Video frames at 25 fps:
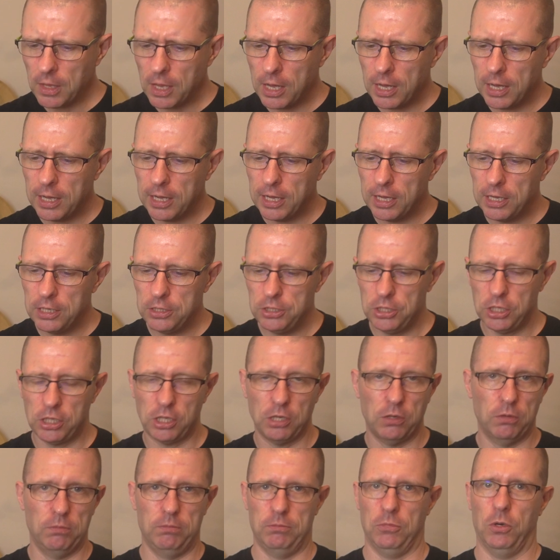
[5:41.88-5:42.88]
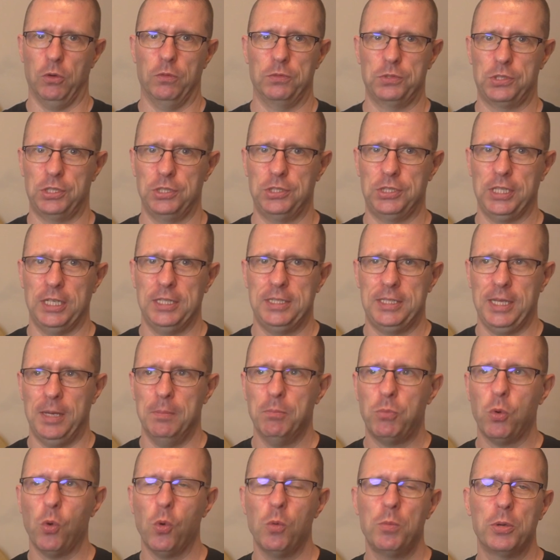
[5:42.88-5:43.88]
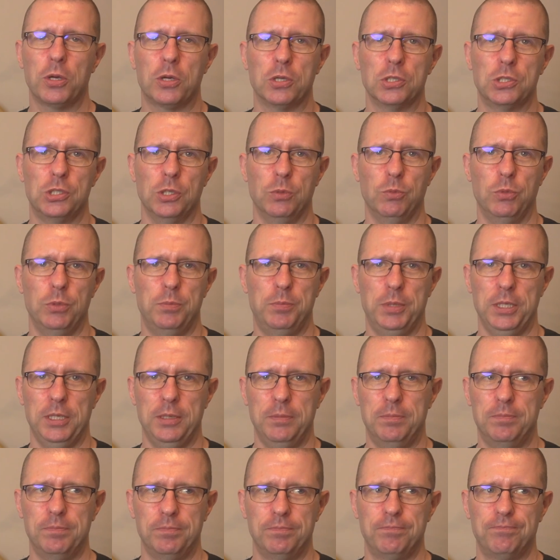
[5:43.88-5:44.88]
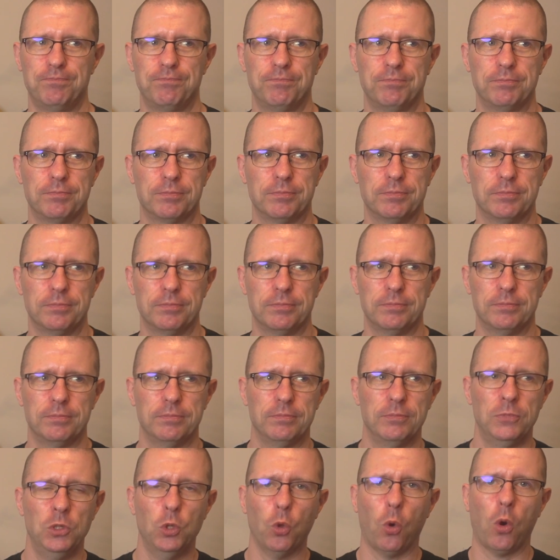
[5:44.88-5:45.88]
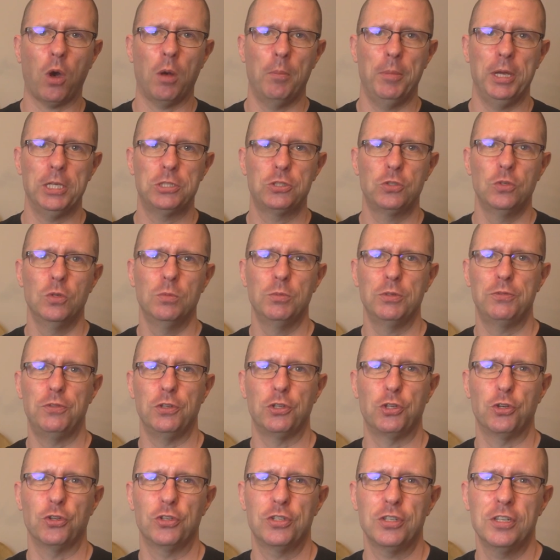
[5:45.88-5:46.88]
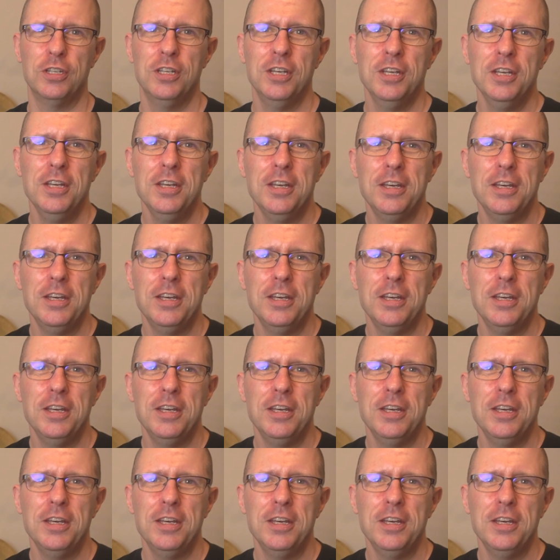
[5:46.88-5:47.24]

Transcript: You can obviously set tempo, because it would be not a metronome if you couldn't.